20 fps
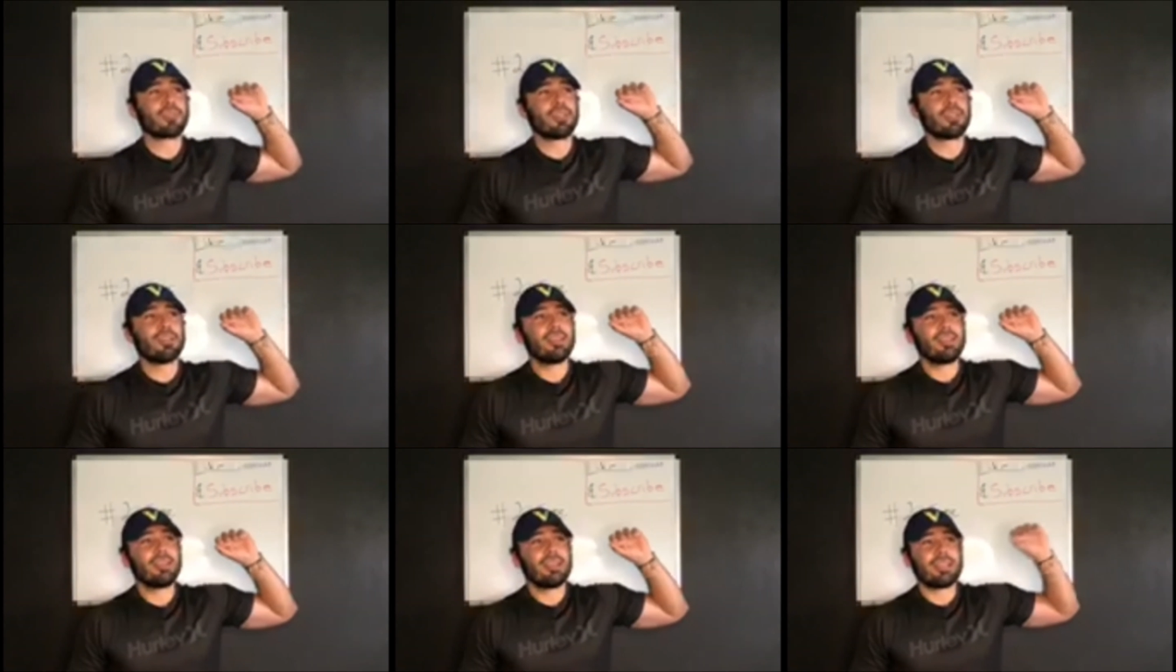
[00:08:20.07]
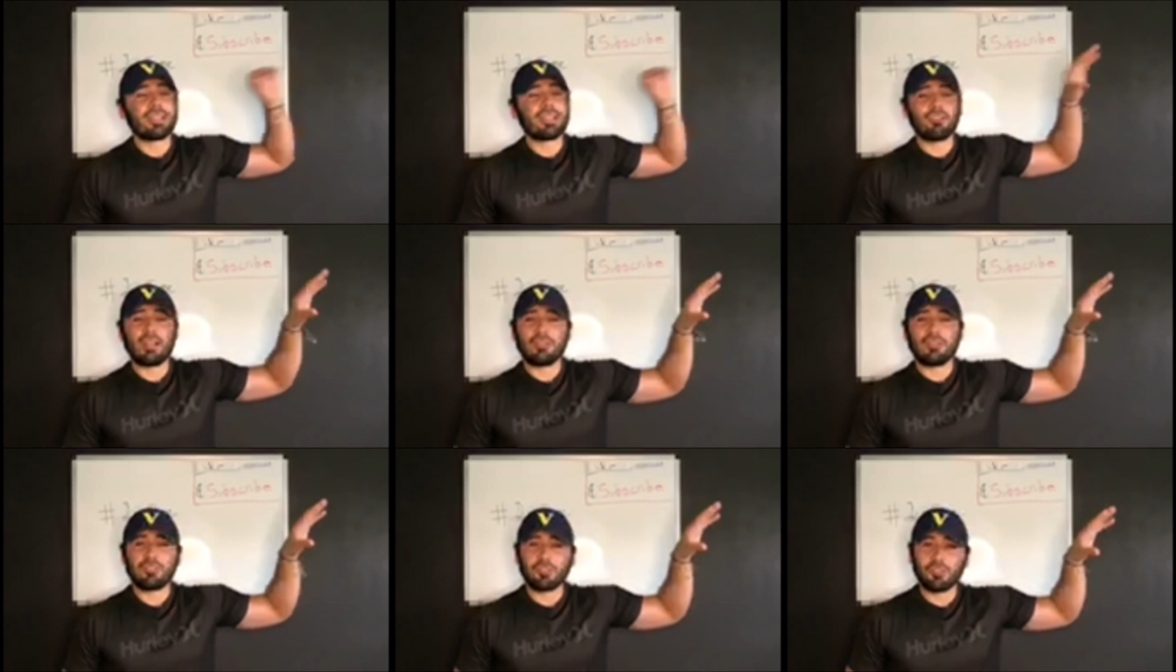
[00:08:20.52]
and I don't
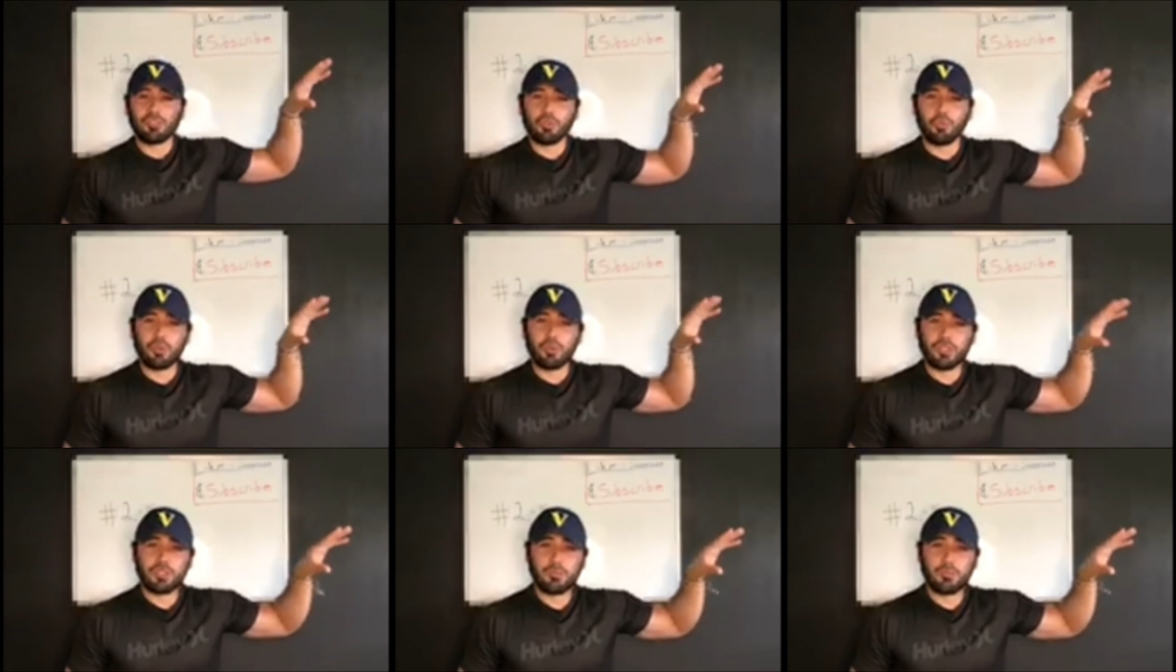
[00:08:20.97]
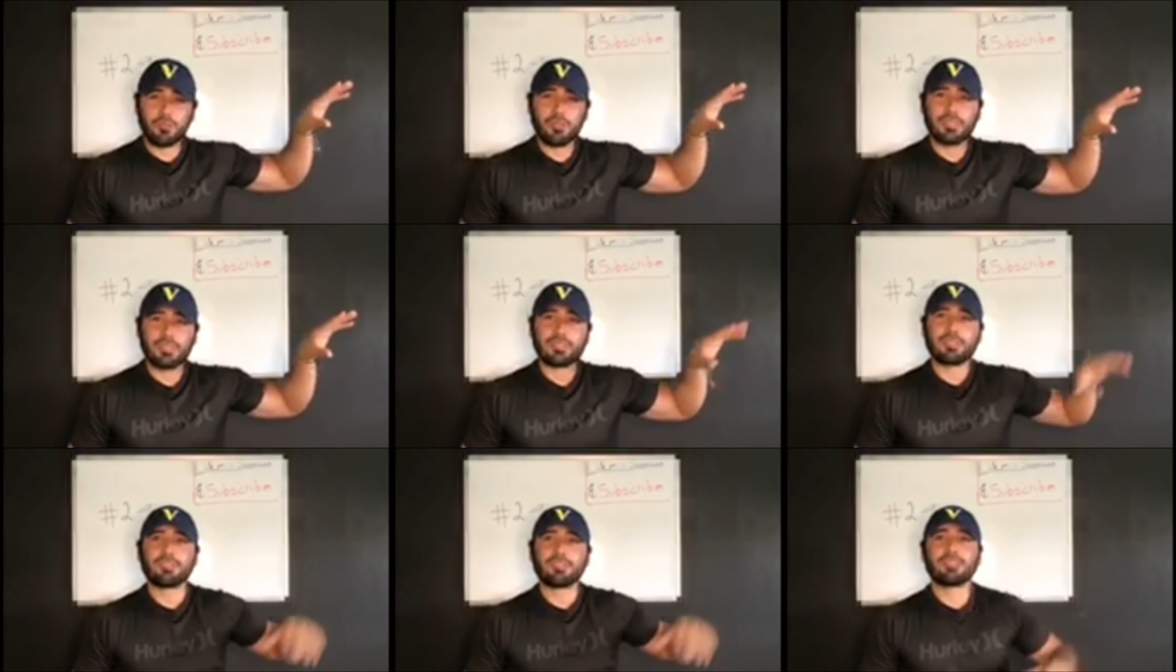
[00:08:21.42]
have to go to work no more,
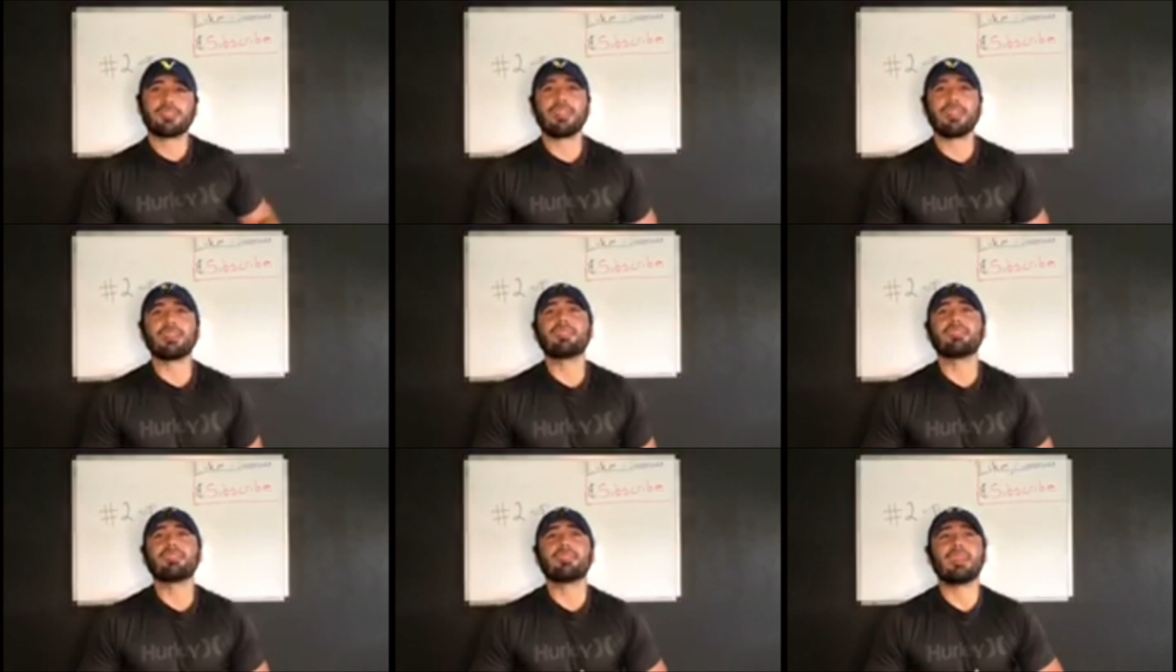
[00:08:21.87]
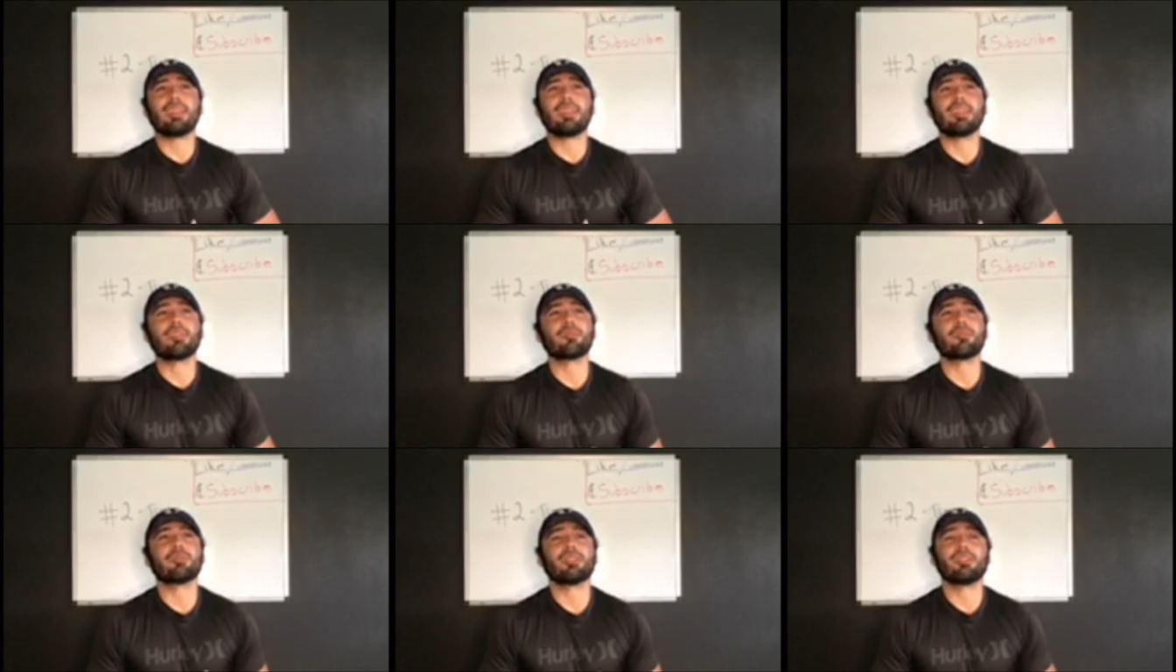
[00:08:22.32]
it's just like, damn,
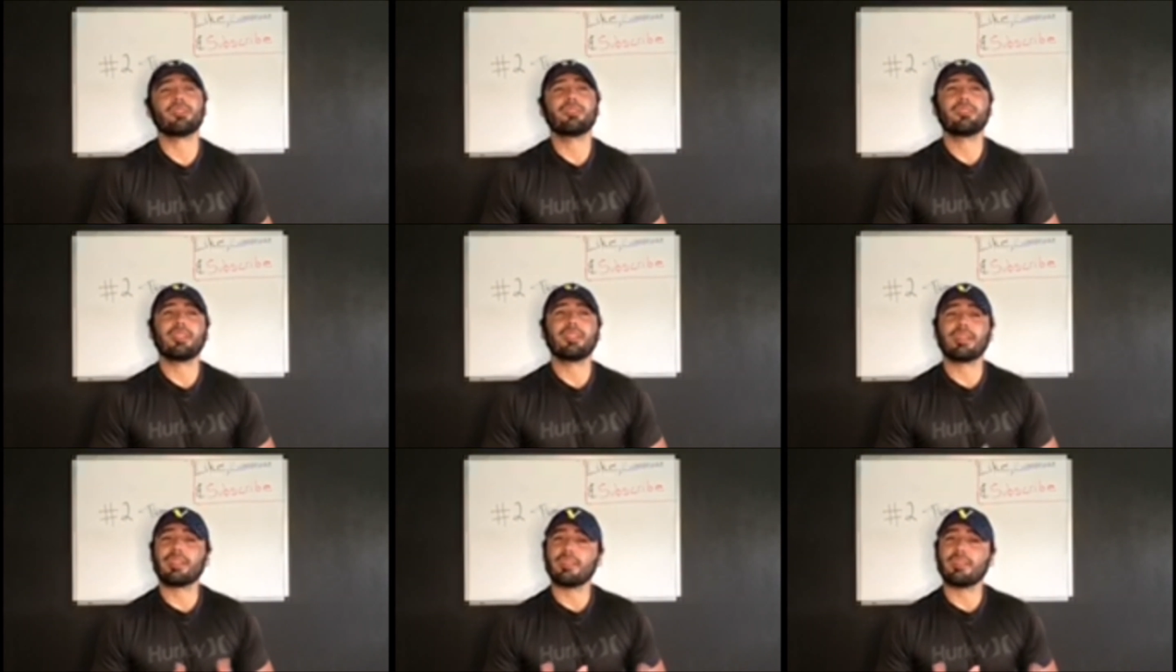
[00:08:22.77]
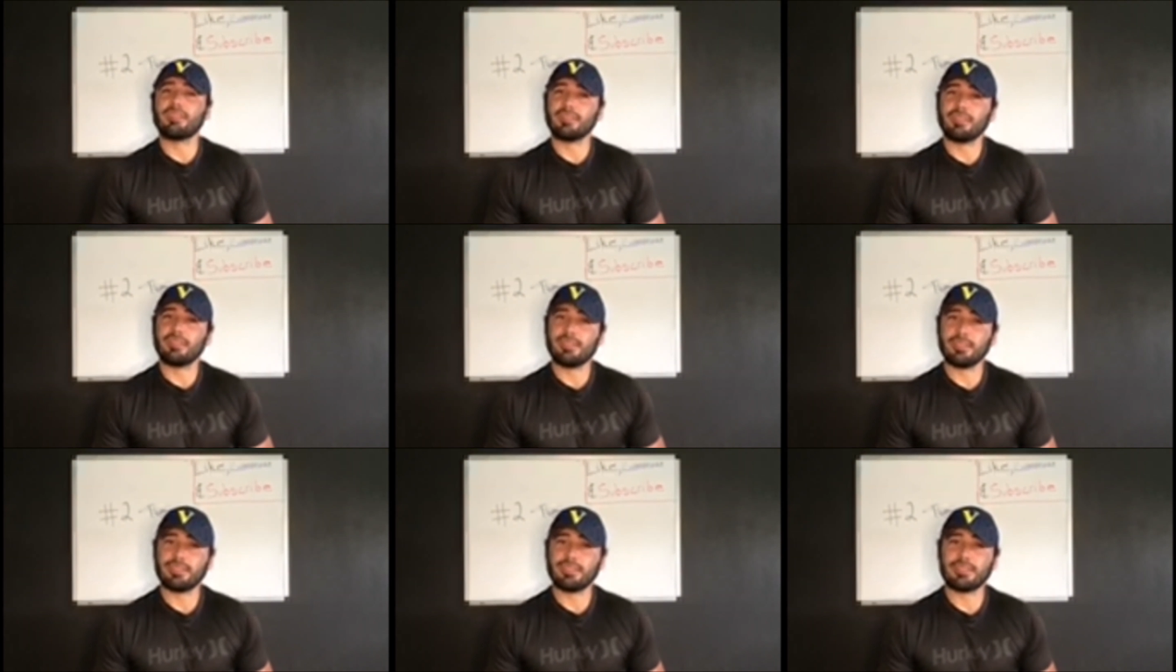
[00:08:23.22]
you know, like
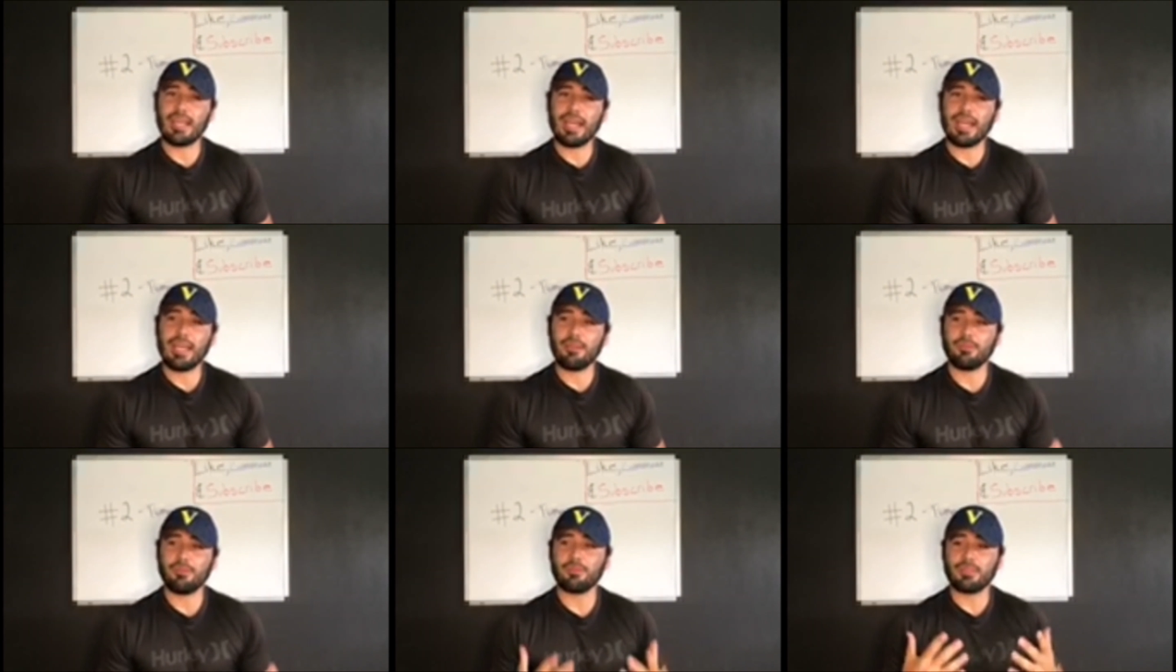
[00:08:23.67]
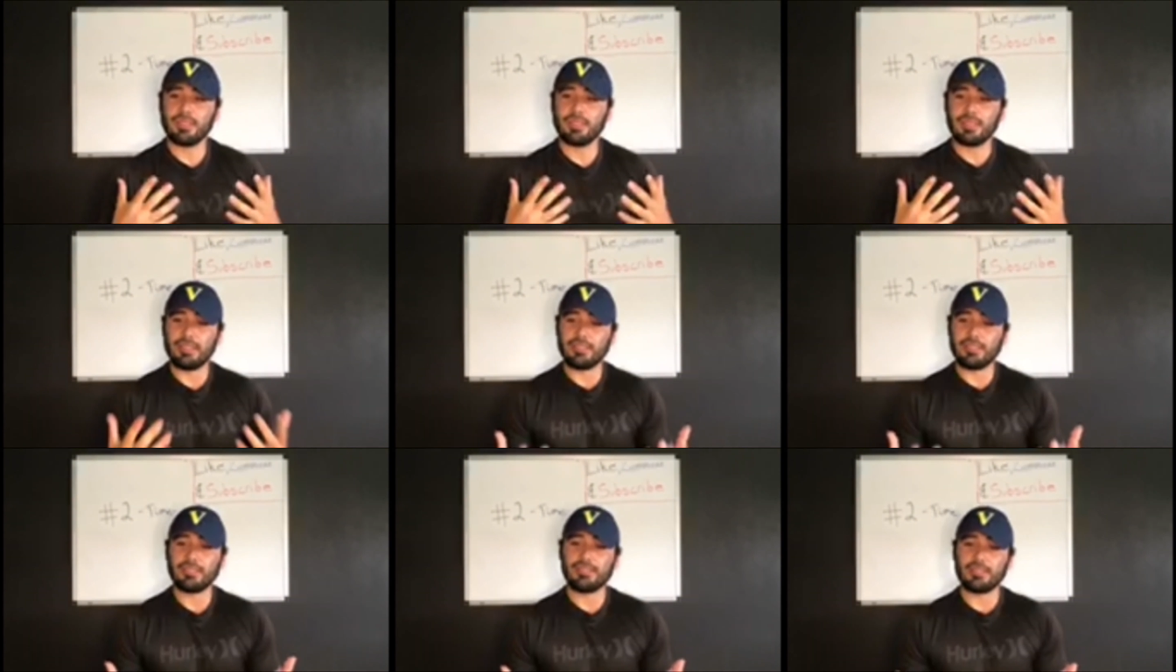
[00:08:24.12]
time
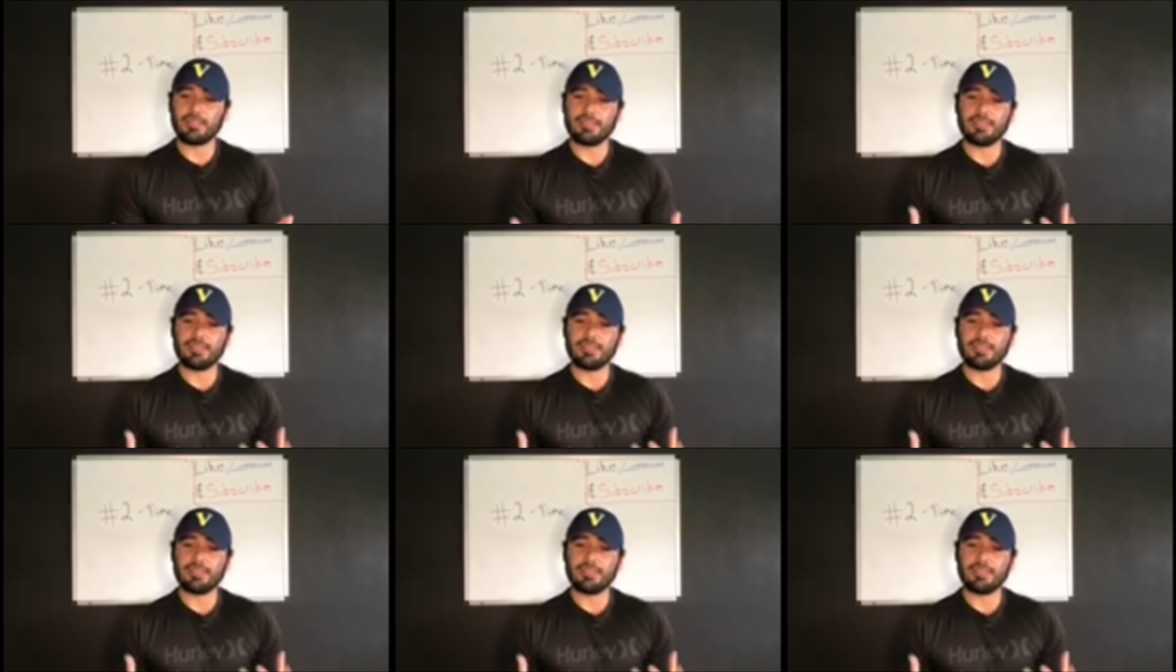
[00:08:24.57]
is